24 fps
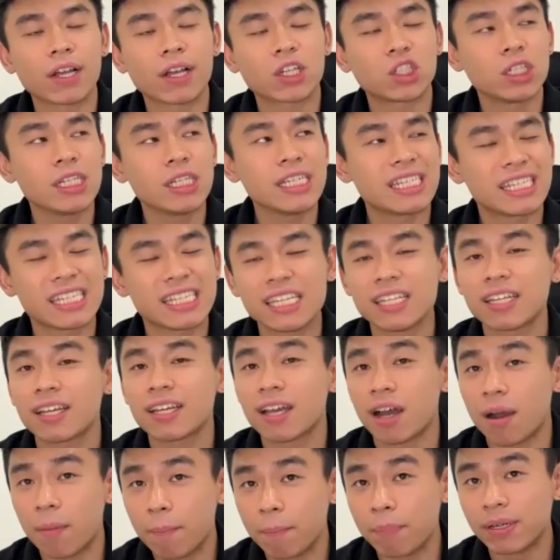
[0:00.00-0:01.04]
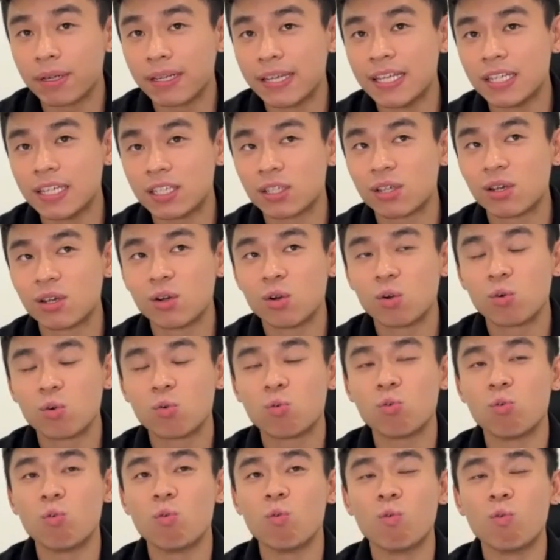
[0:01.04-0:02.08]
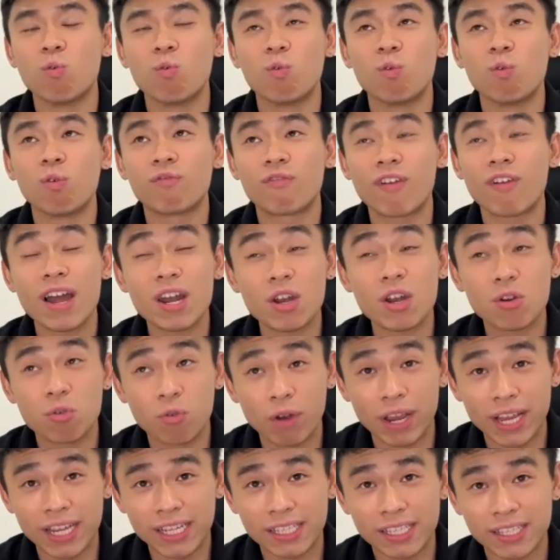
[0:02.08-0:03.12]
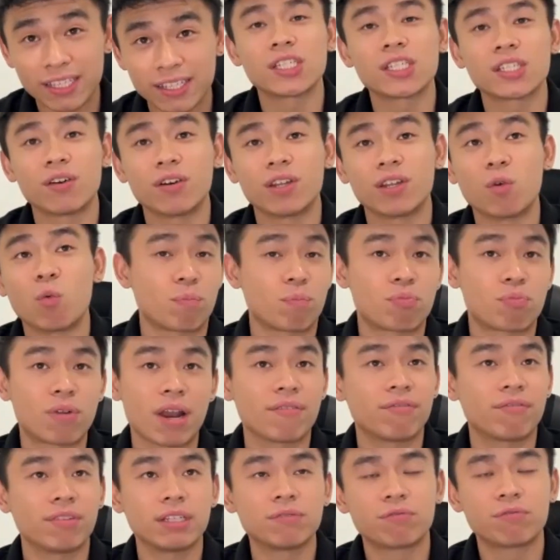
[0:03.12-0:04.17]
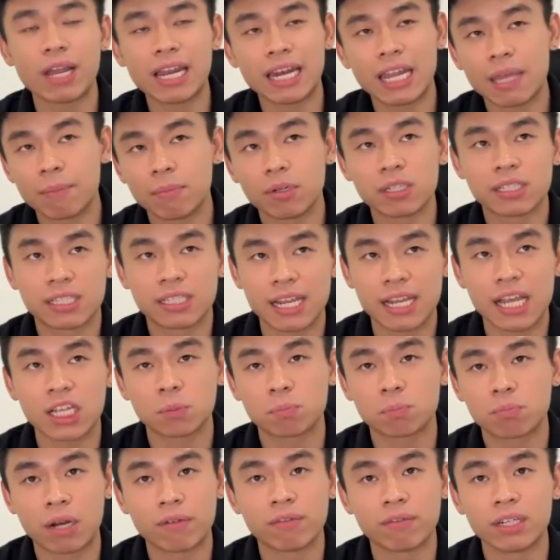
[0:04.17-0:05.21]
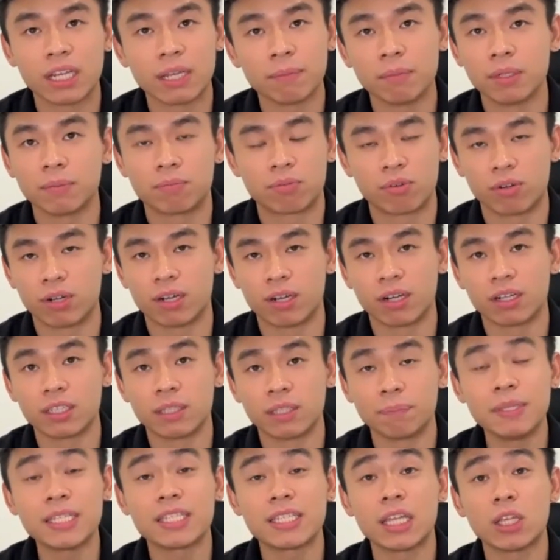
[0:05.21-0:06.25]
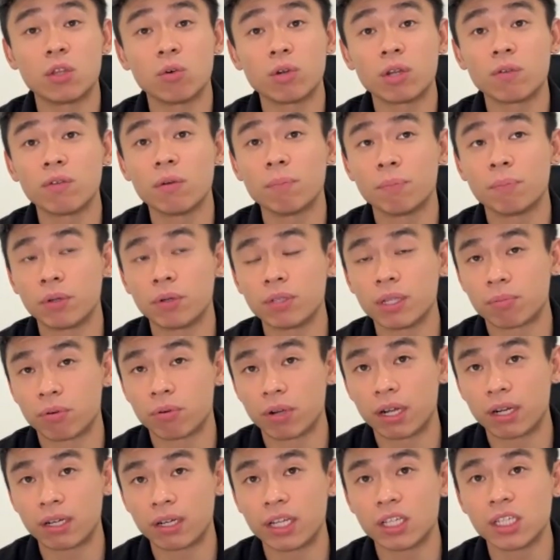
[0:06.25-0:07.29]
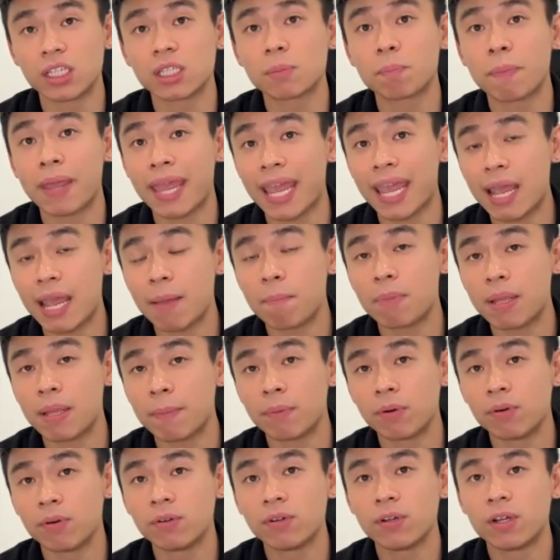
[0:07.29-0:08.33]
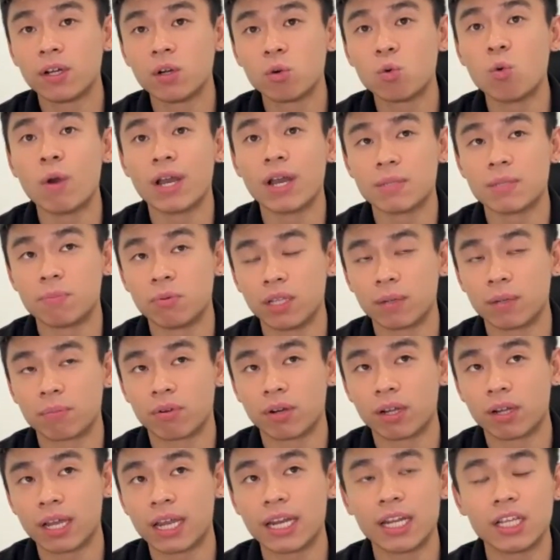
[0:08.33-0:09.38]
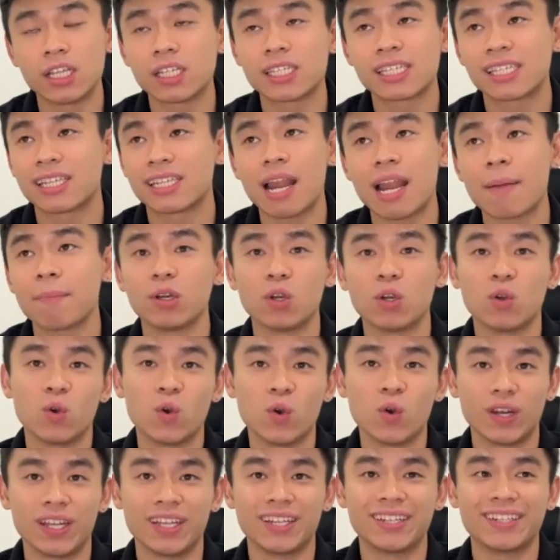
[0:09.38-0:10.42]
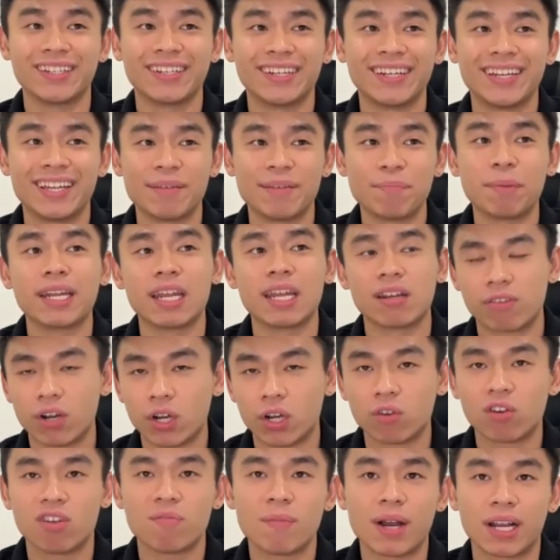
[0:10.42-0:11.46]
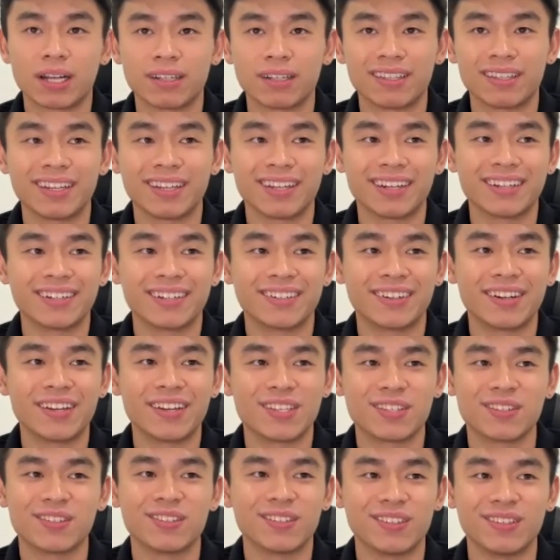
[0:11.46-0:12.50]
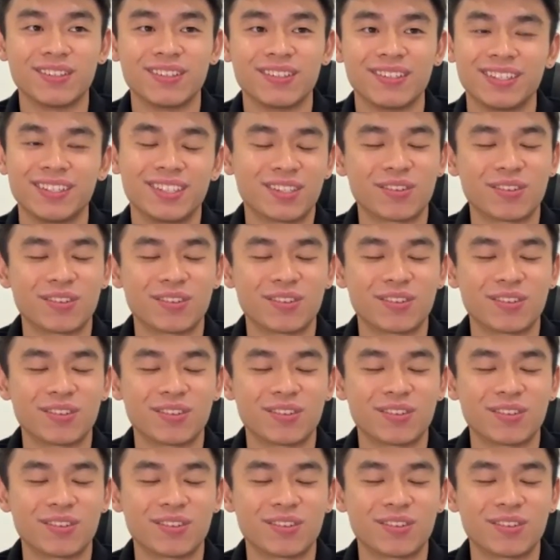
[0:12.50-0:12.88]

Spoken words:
actually seen companies who fundraised on a private white label / private labeled product. It means they don't even build the product. They just pay people who has built the product and they just slap a logo on it. But they're very good at marketing, right? So it's